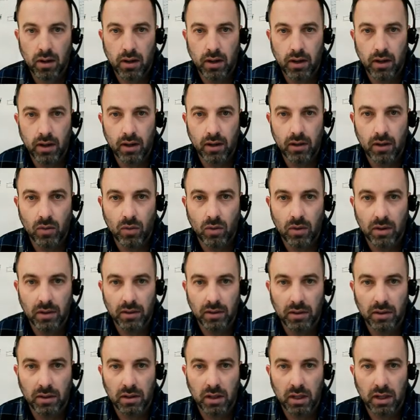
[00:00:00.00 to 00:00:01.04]
And you
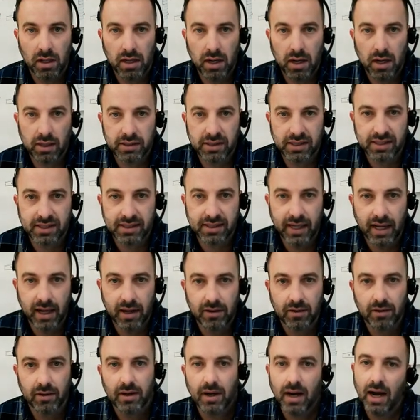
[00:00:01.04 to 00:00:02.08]
want to click on
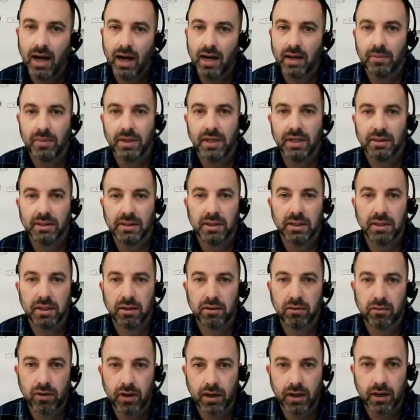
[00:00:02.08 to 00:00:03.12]
Standard
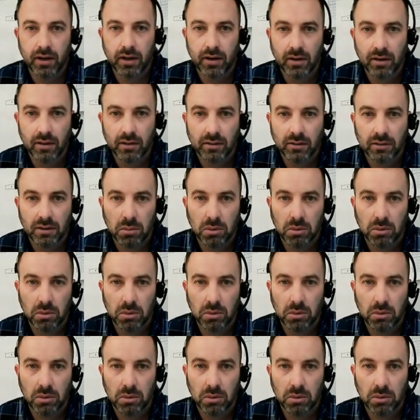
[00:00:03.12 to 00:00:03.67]
IPT right here.